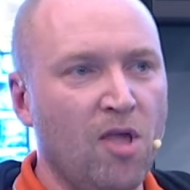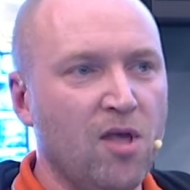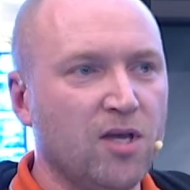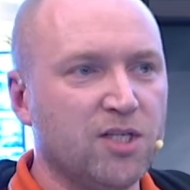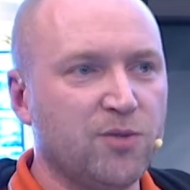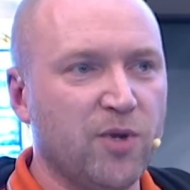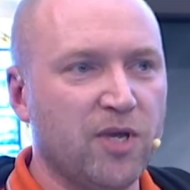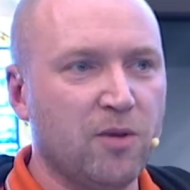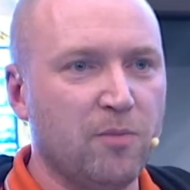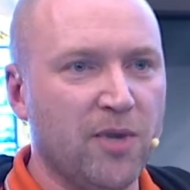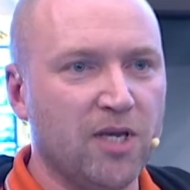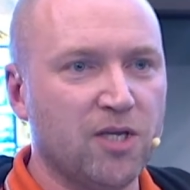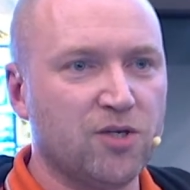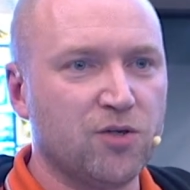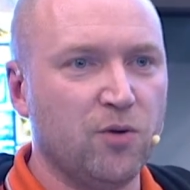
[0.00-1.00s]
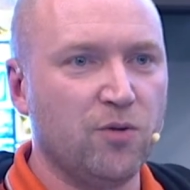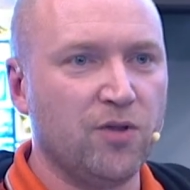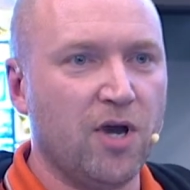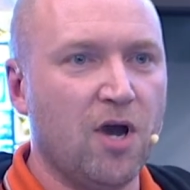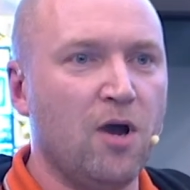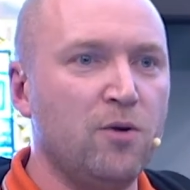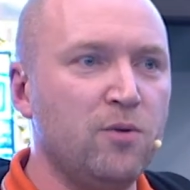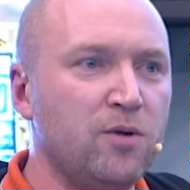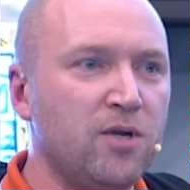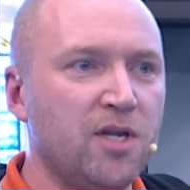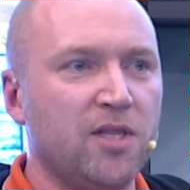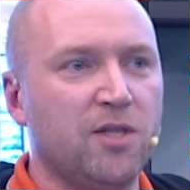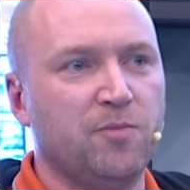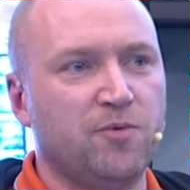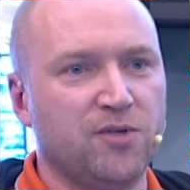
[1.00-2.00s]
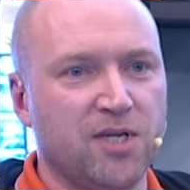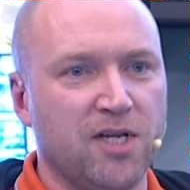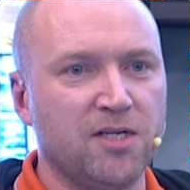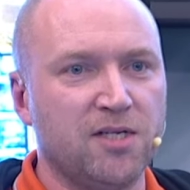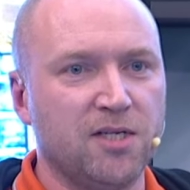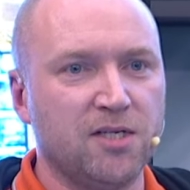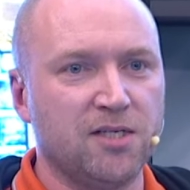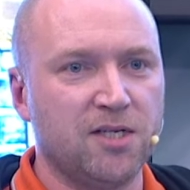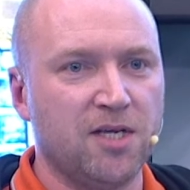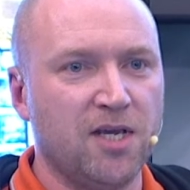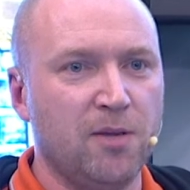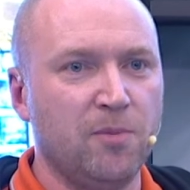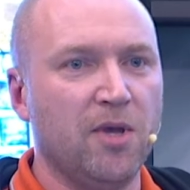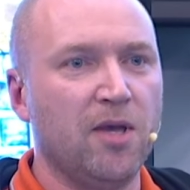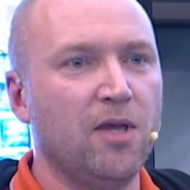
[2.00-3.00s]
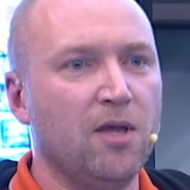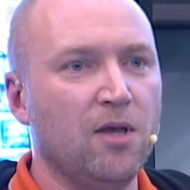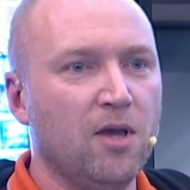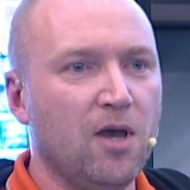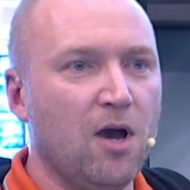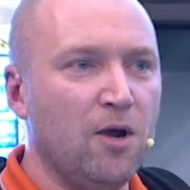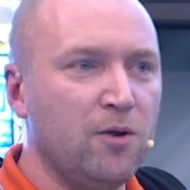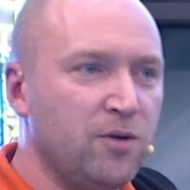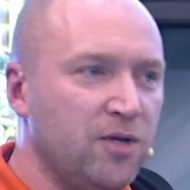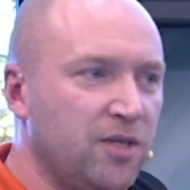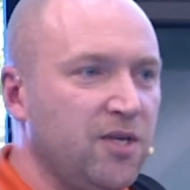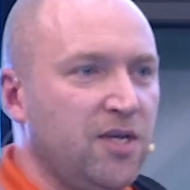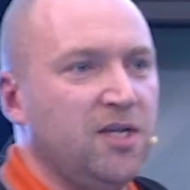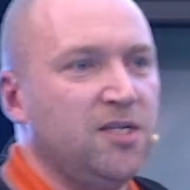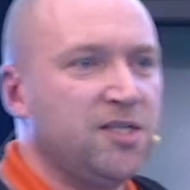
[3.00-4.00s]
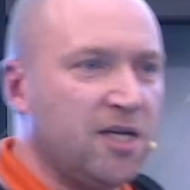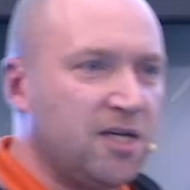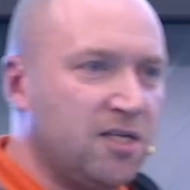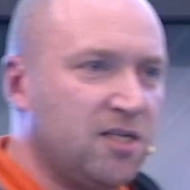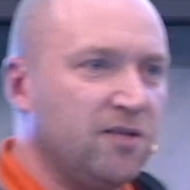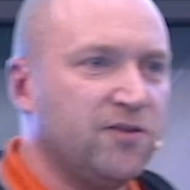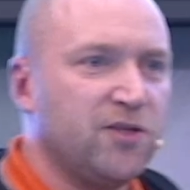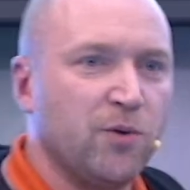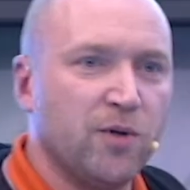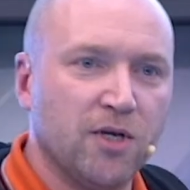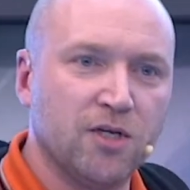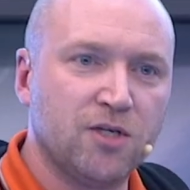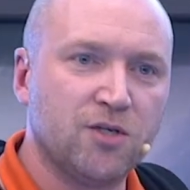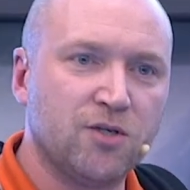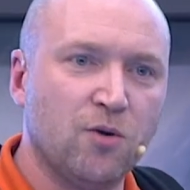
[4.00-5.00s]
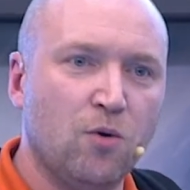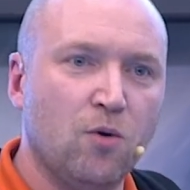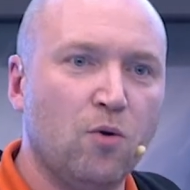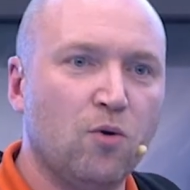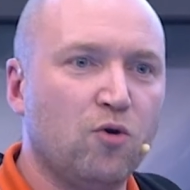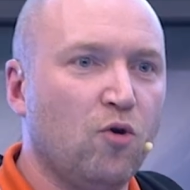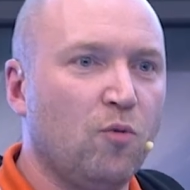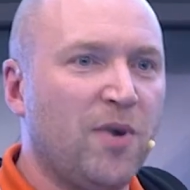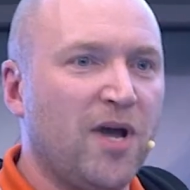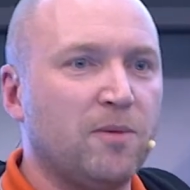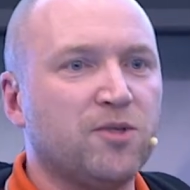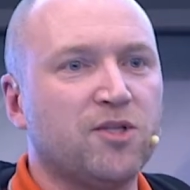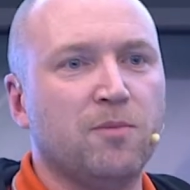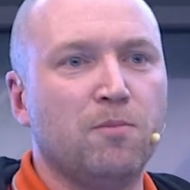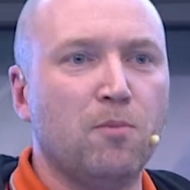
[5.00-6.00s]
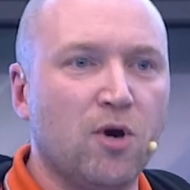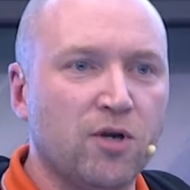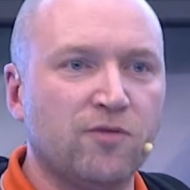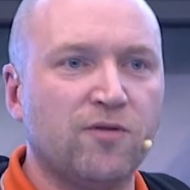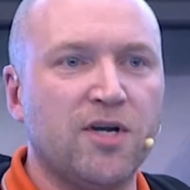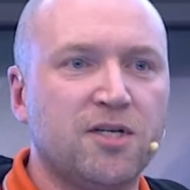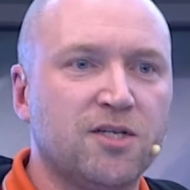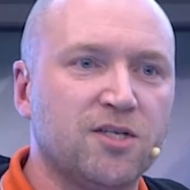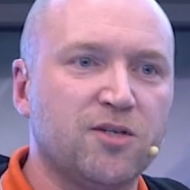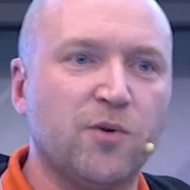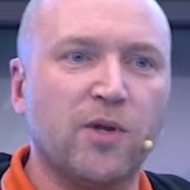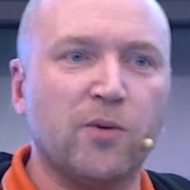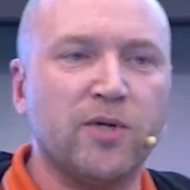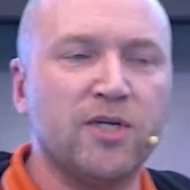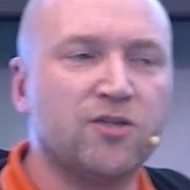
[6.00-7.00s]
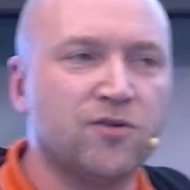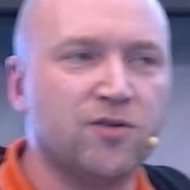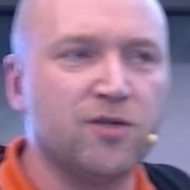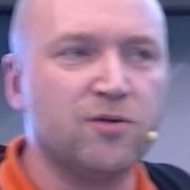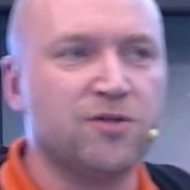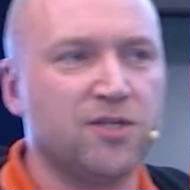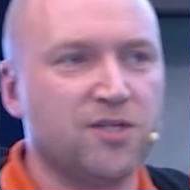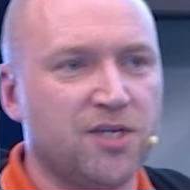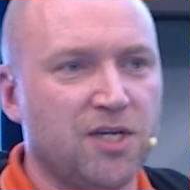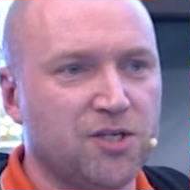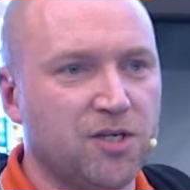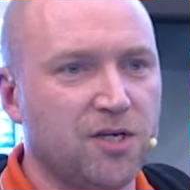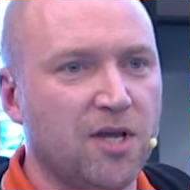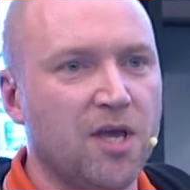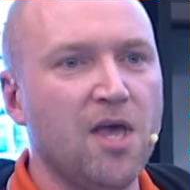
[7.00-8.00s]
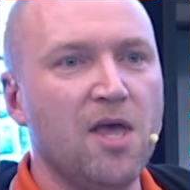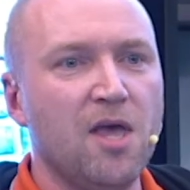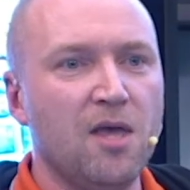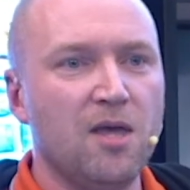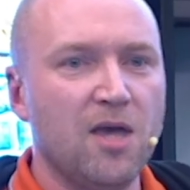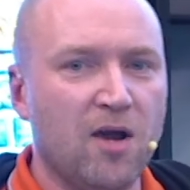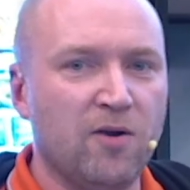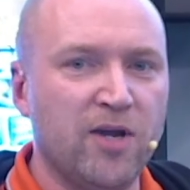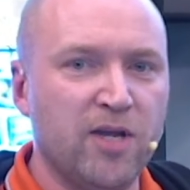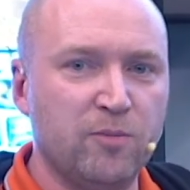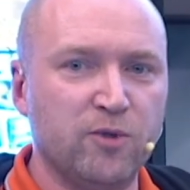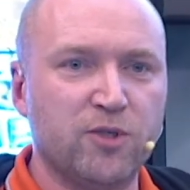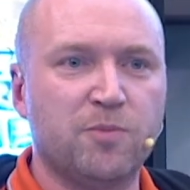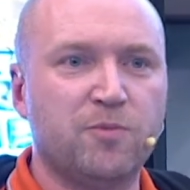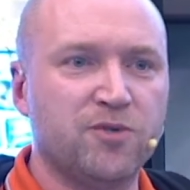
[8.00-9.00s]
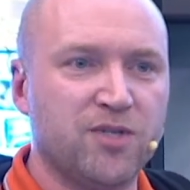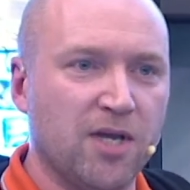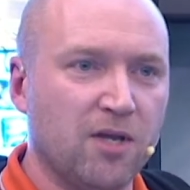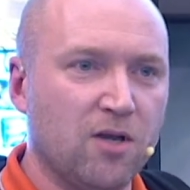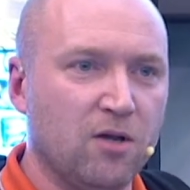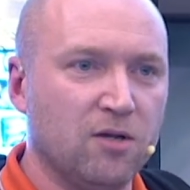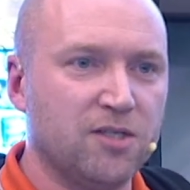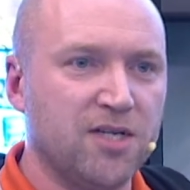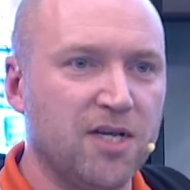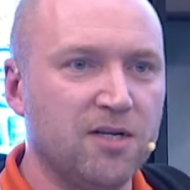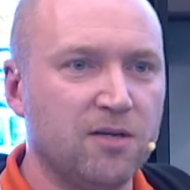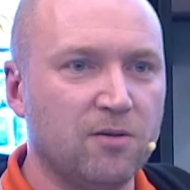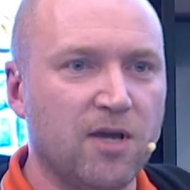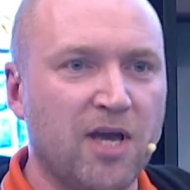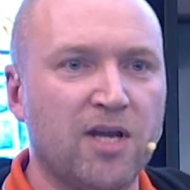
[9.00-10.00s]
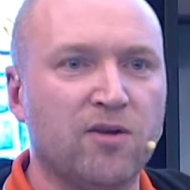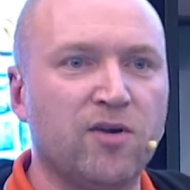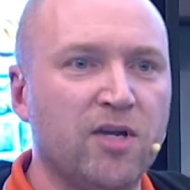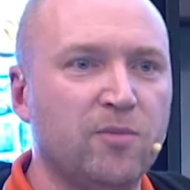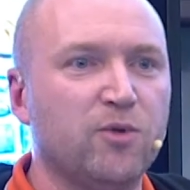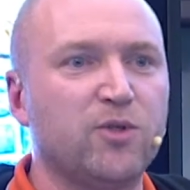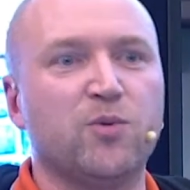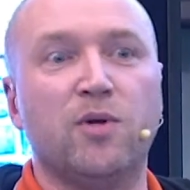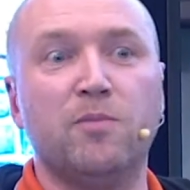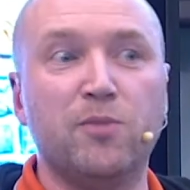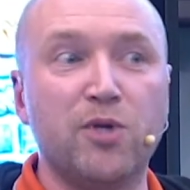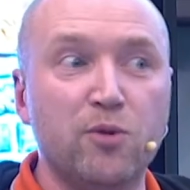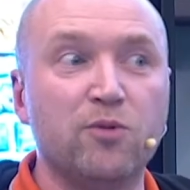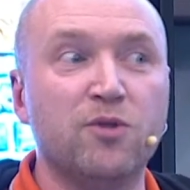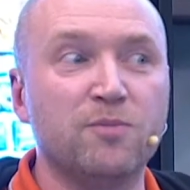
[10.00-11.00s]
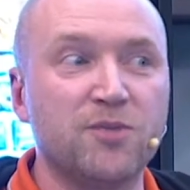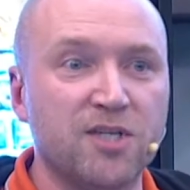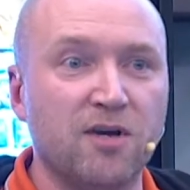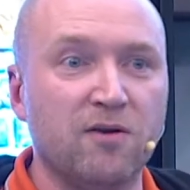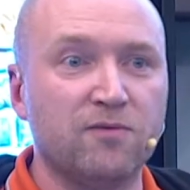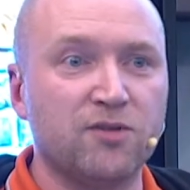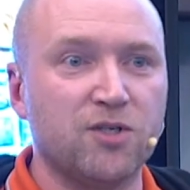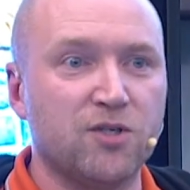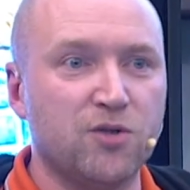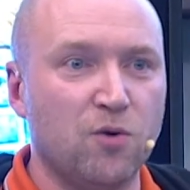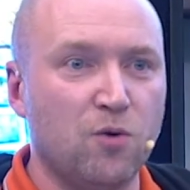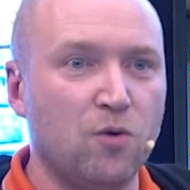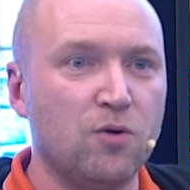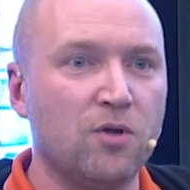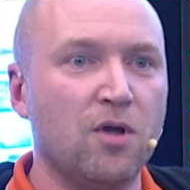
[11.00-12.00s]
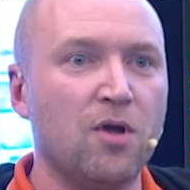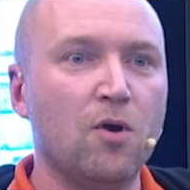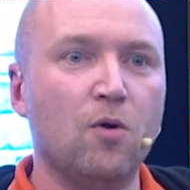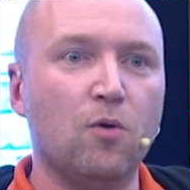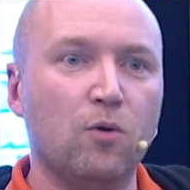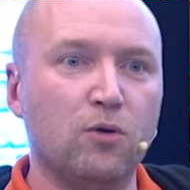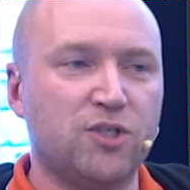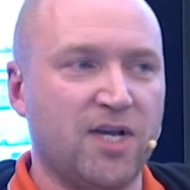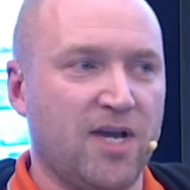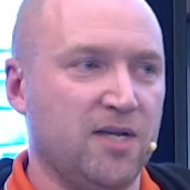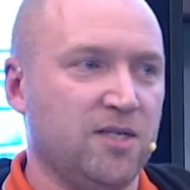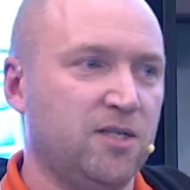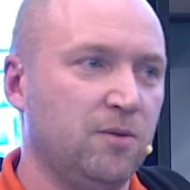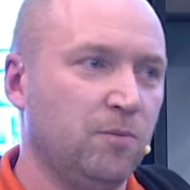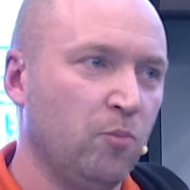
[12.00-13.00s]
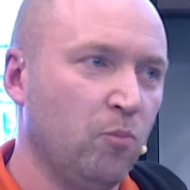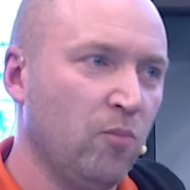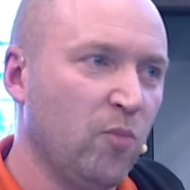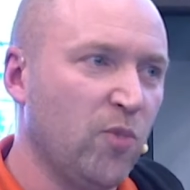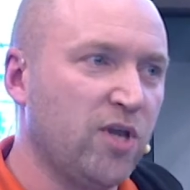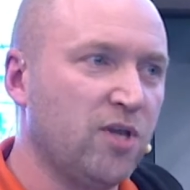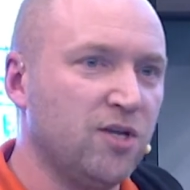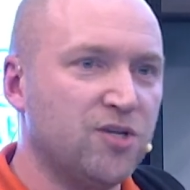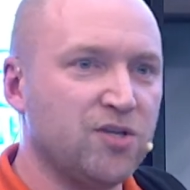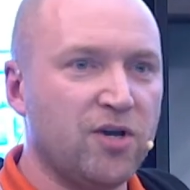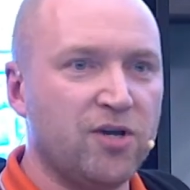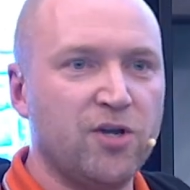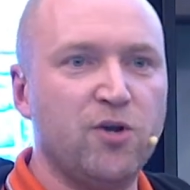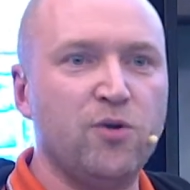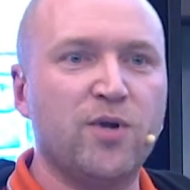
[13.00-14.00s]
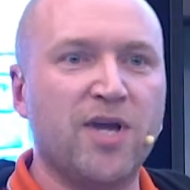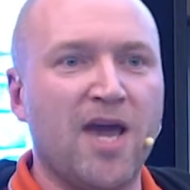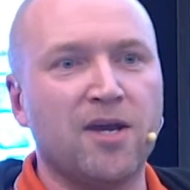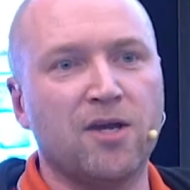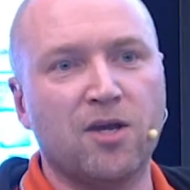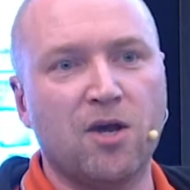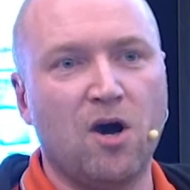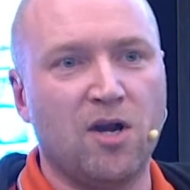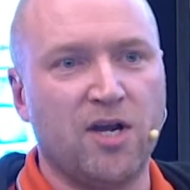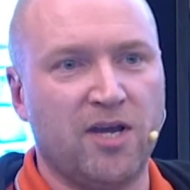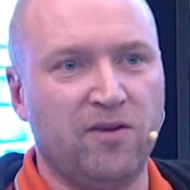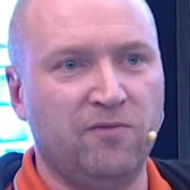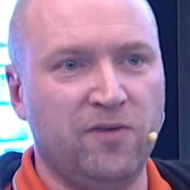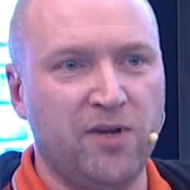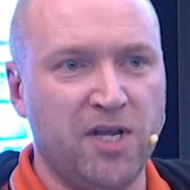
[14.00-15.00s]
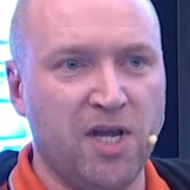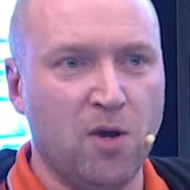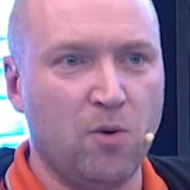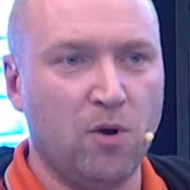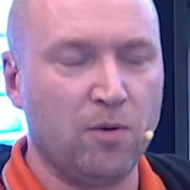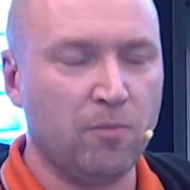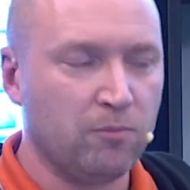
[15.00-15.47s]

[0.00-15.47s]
So we can make sure that only the presenting team, only the executives who are going to talk, or perhaps the moderators who are going to introduce the session, are able to present content and are able to unmute themselves and talk or chat. We can decide who can and can't have video on.